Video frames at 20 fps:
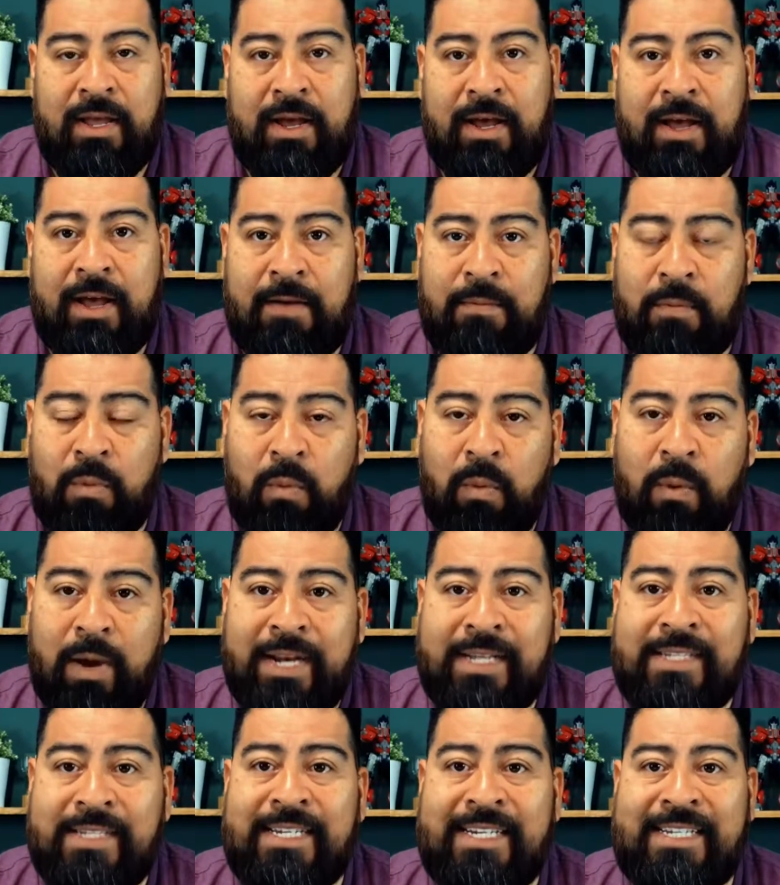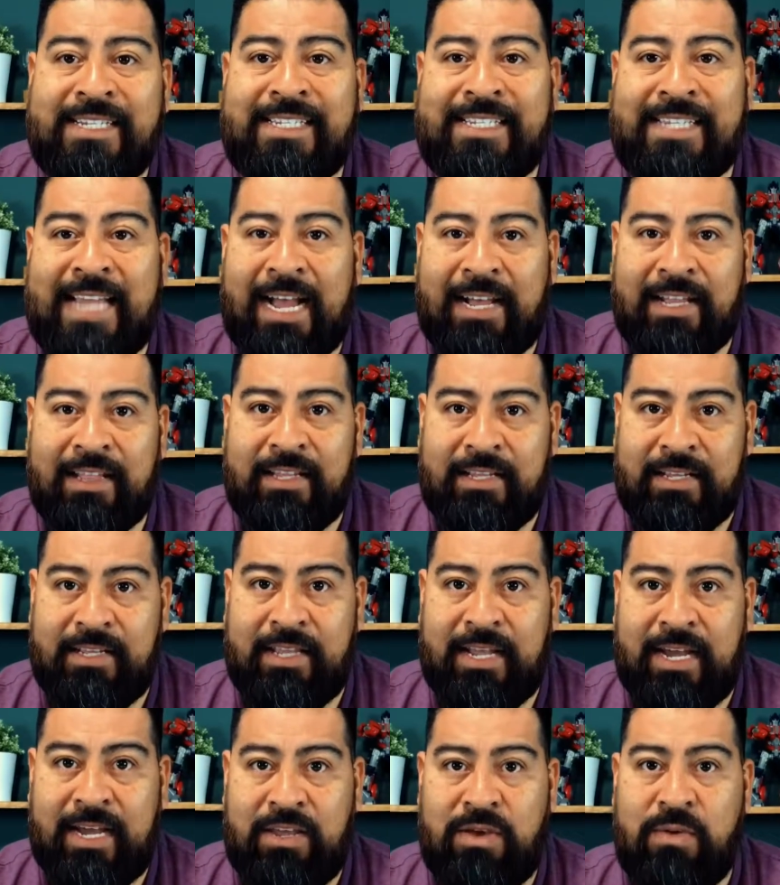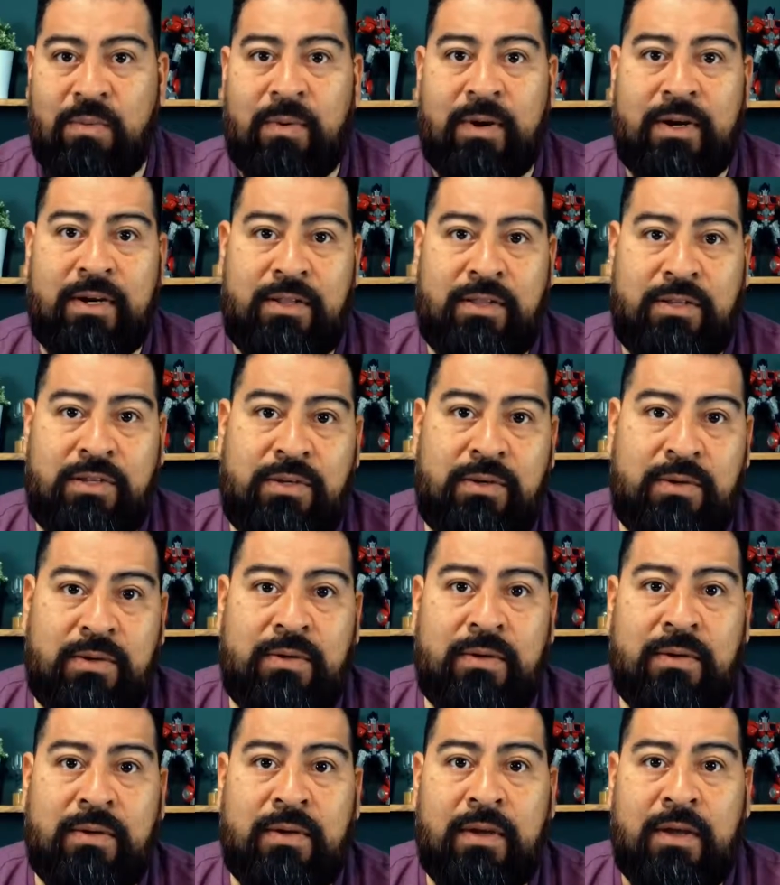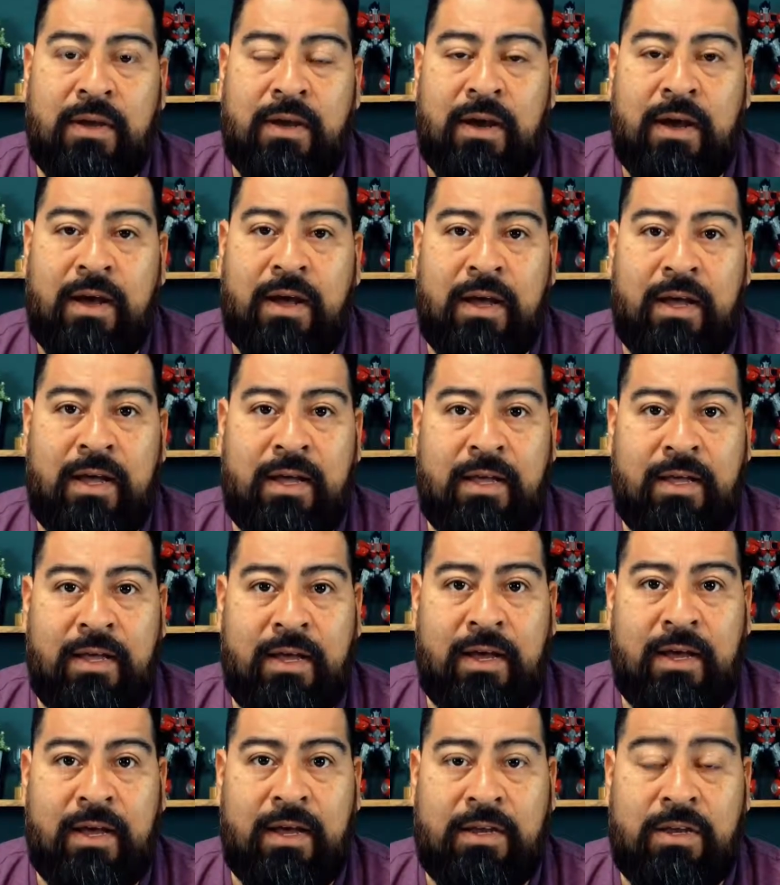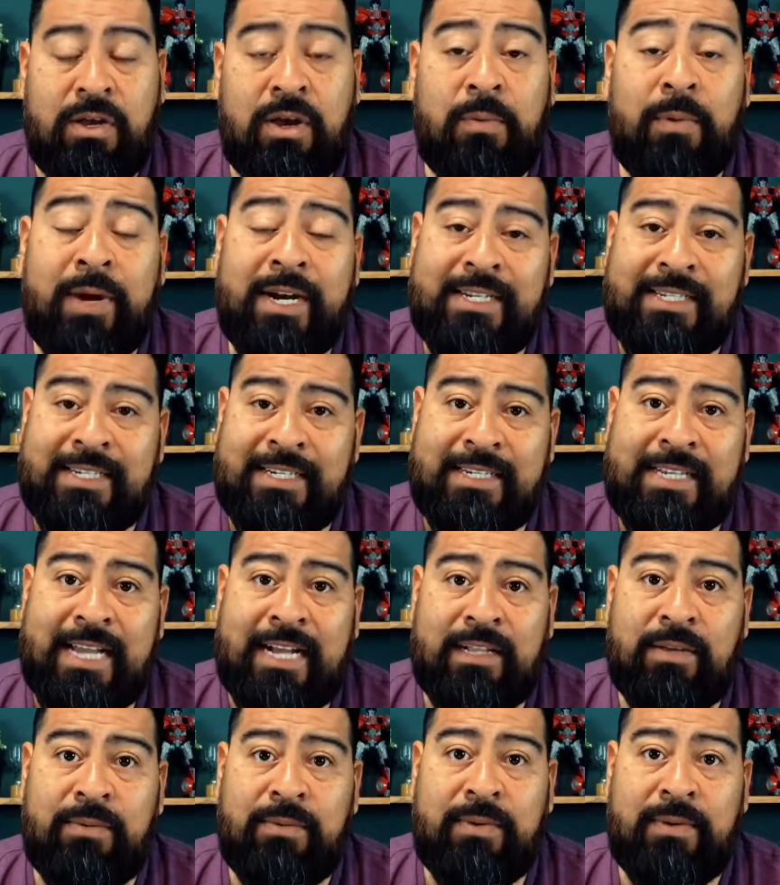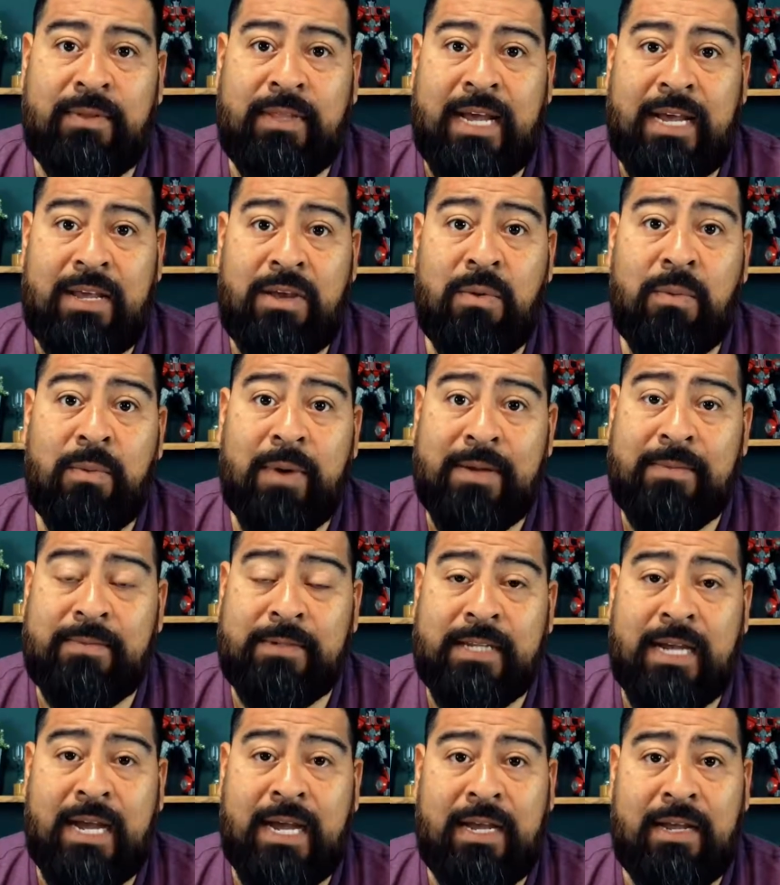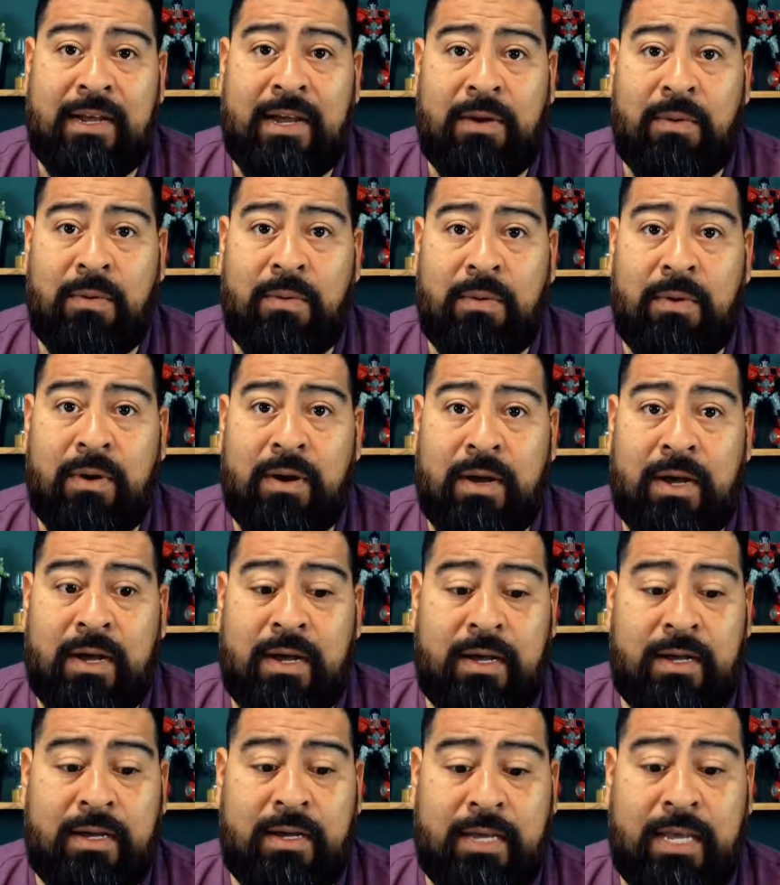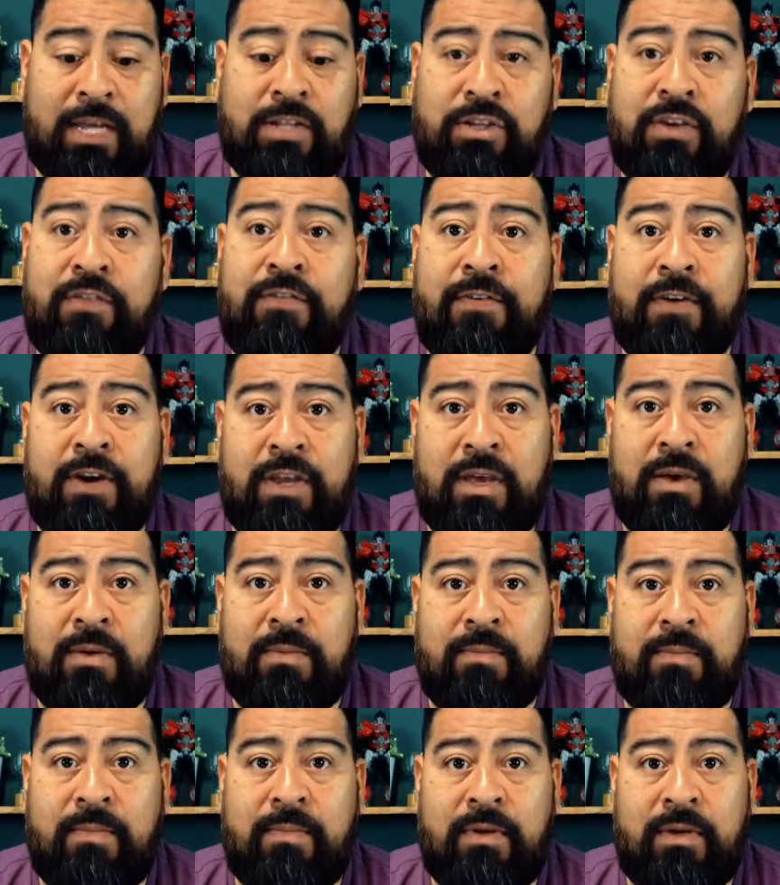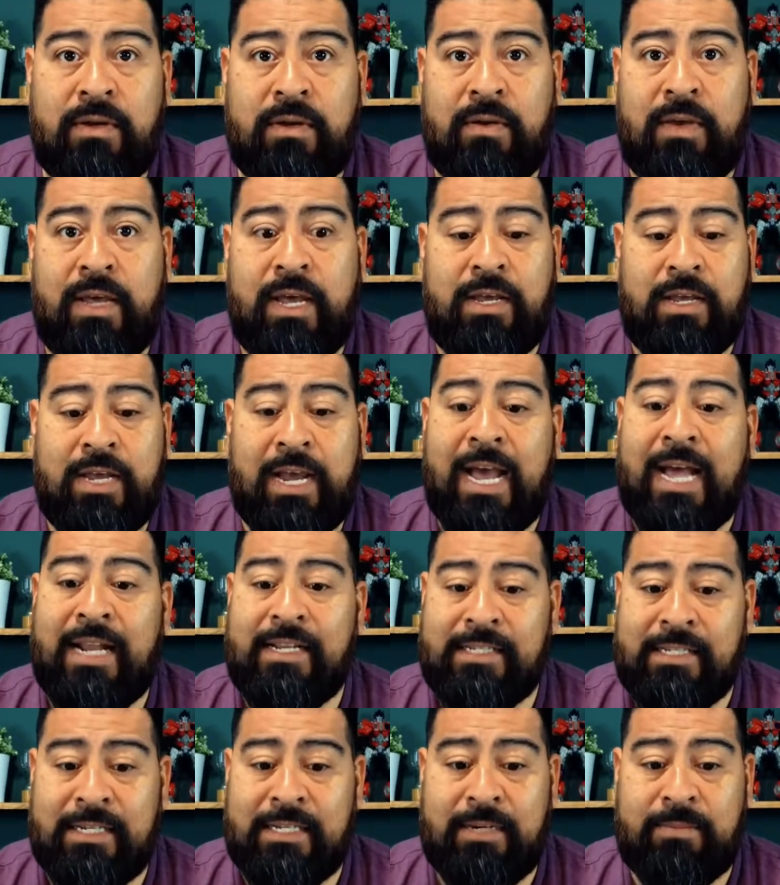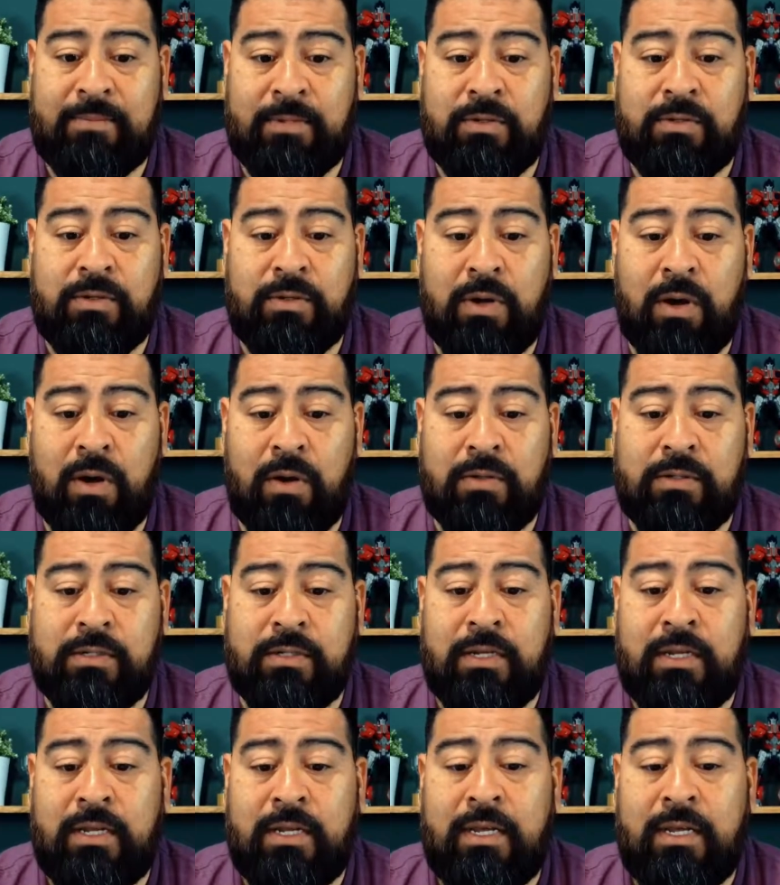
What is exactly that you want to do? What is exactly what that your website can do for you? Okay, you got to set up those goals.